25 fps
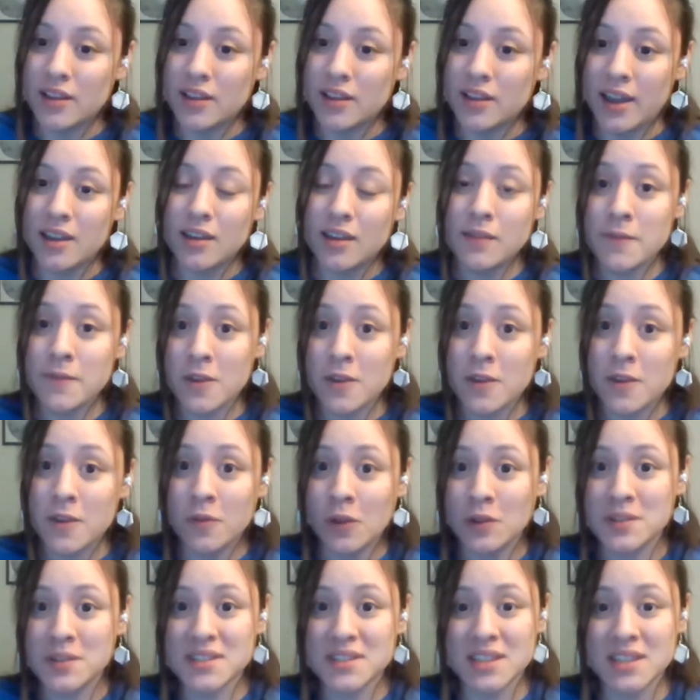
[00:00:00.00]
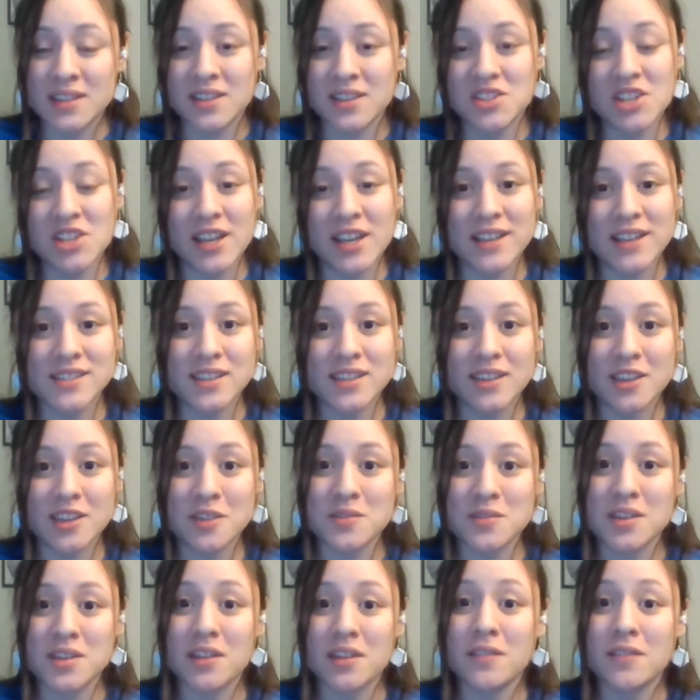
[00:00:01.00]
uh, a few folks in the chat said that you
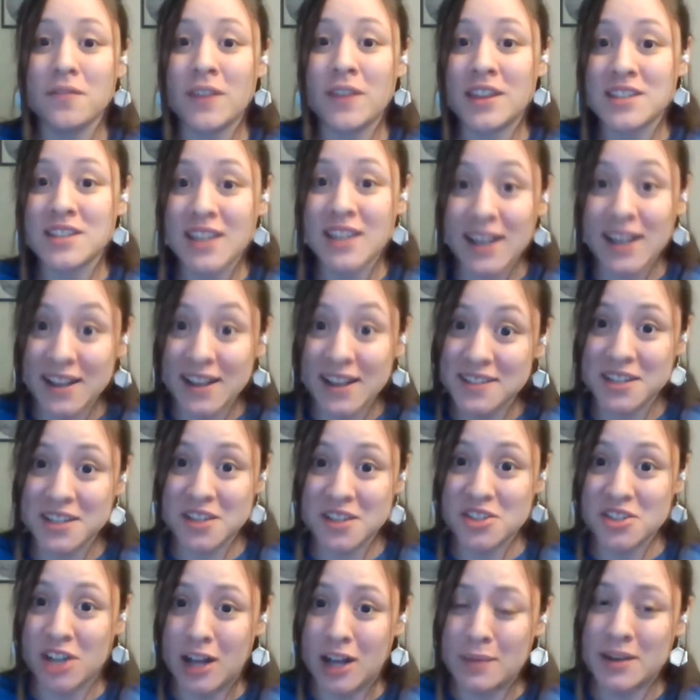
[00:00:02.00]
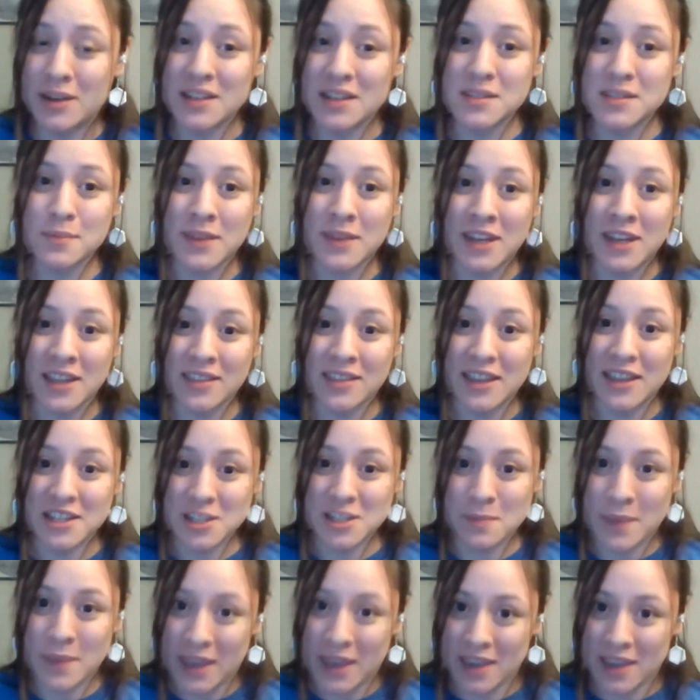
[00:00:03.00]
did a fantastic job at explaining that
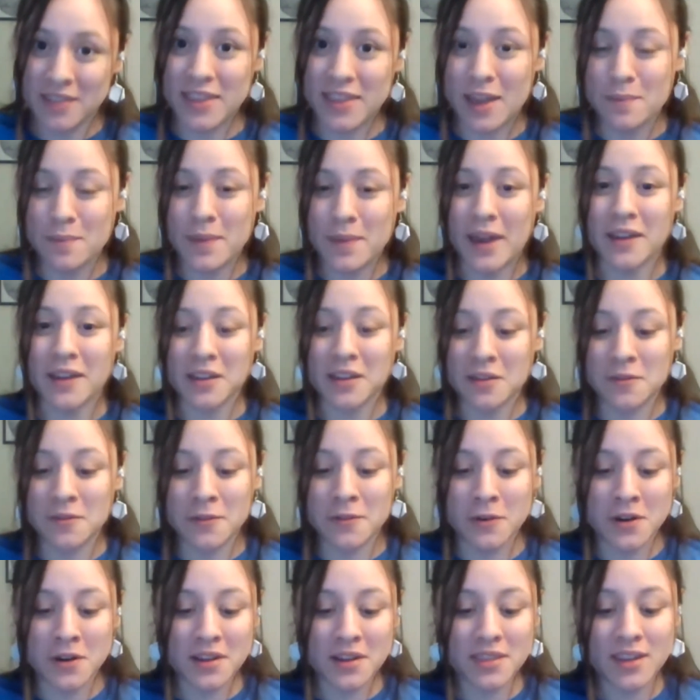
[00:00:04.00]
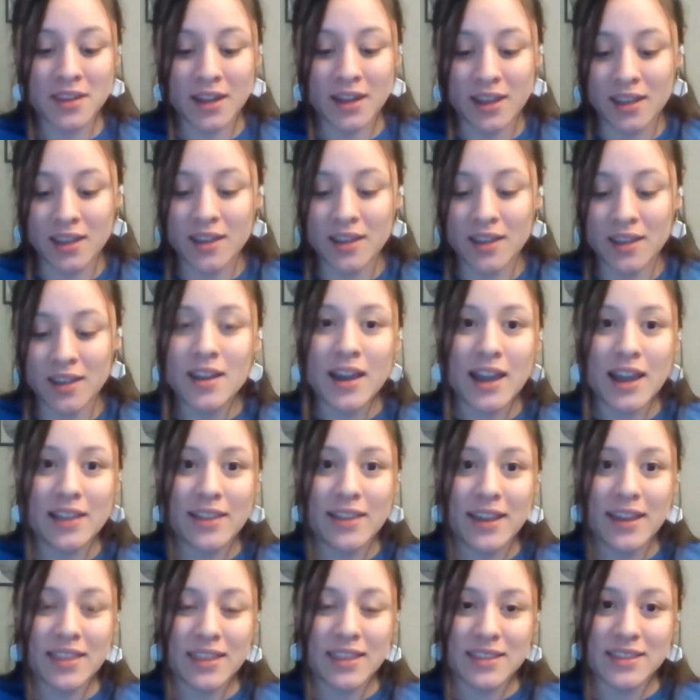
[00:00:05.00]
debate, that back and forth, and I I
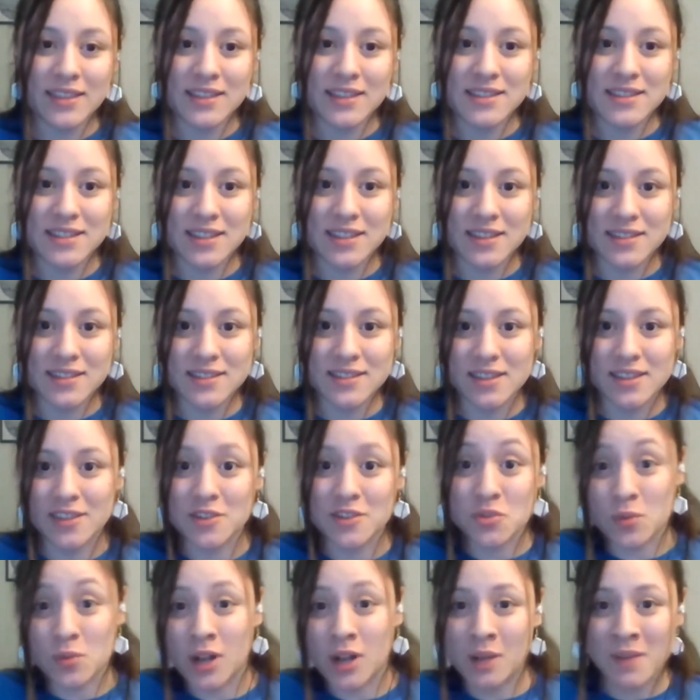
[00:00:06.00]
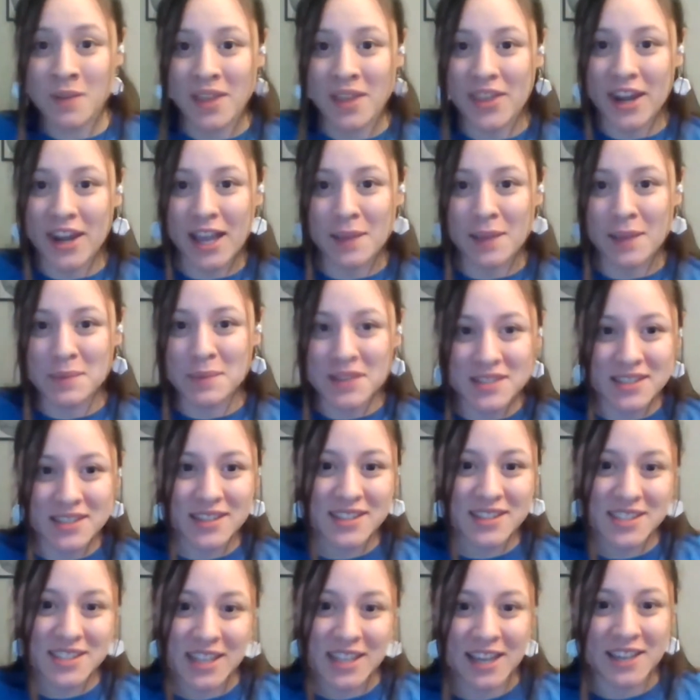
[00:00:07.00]
like that this is the drama that happens in the
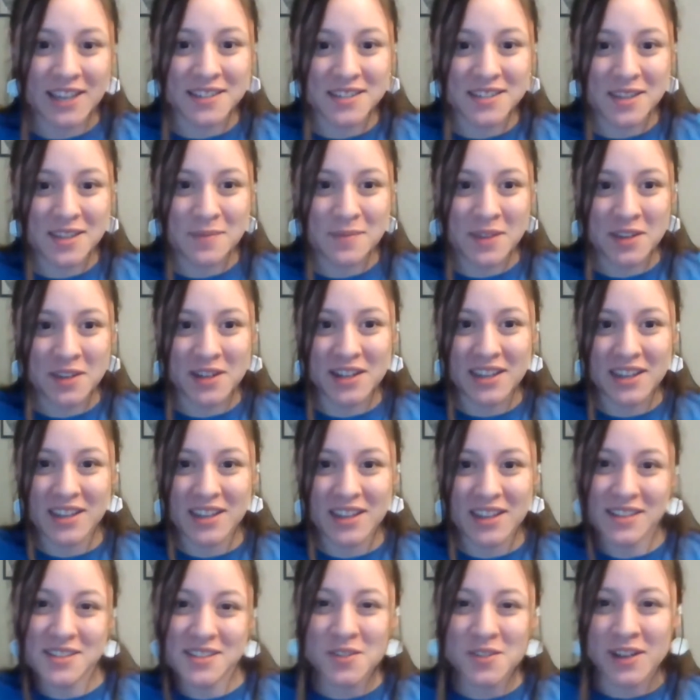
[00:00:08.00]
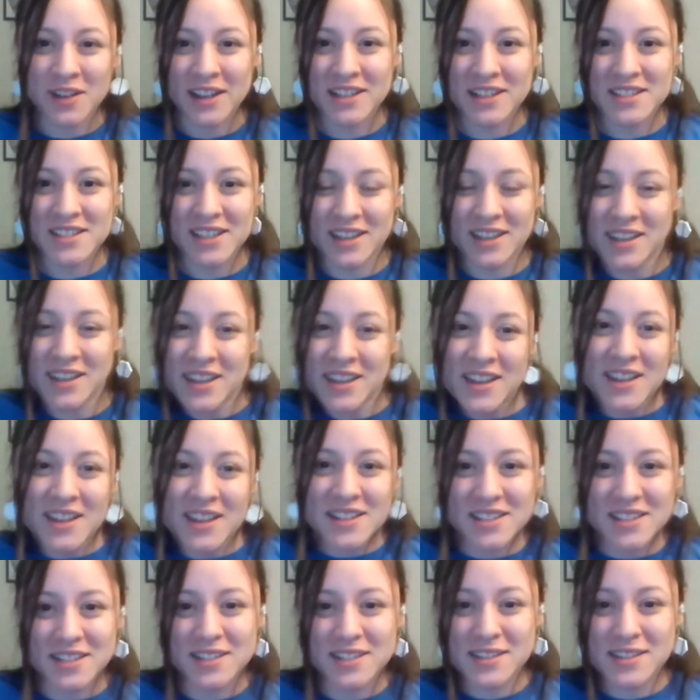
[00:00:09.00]
science community. It's trying to
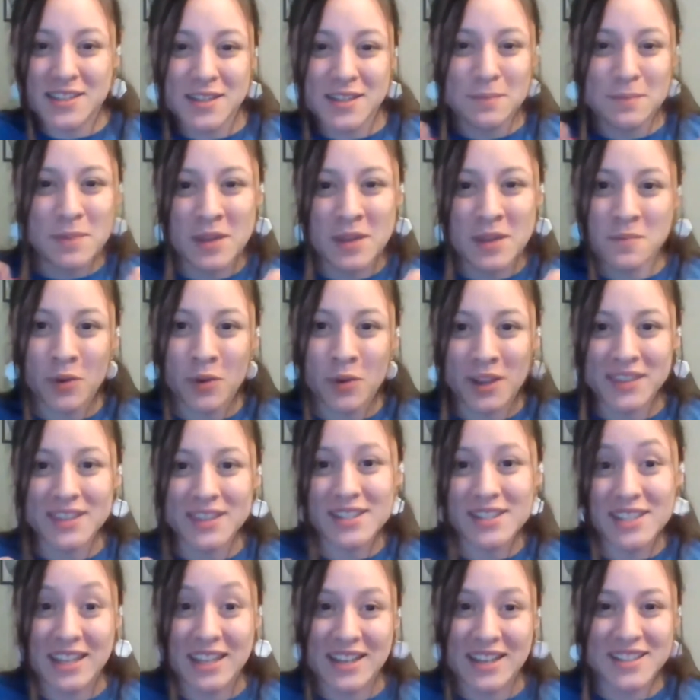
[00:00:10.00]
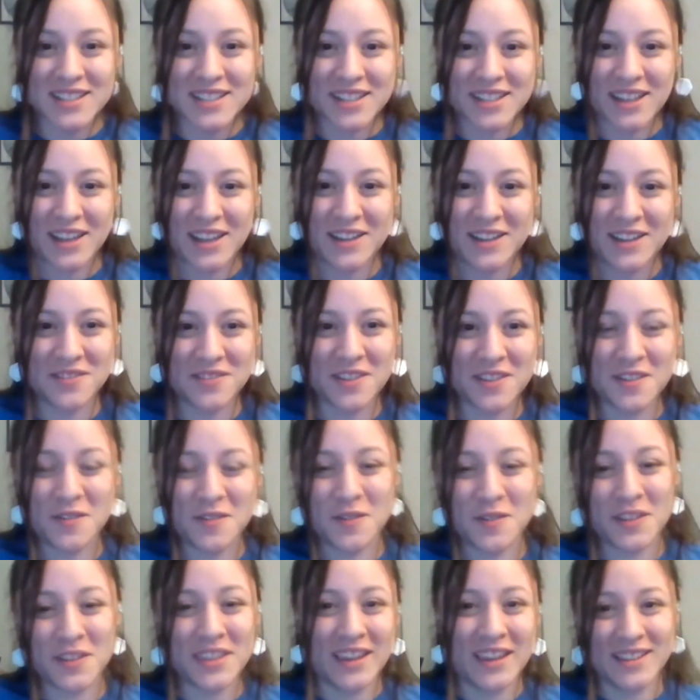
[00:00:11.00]
to to pinpoint the date of
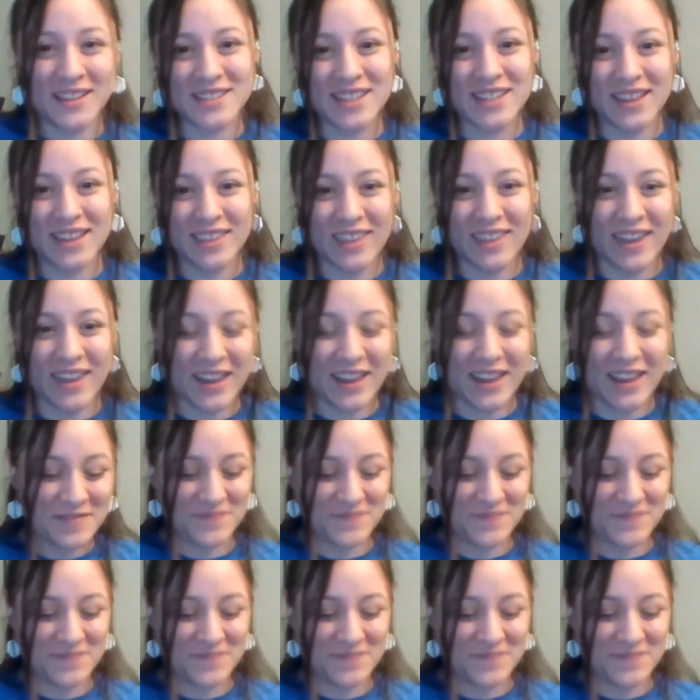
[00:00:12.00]
cool things like that.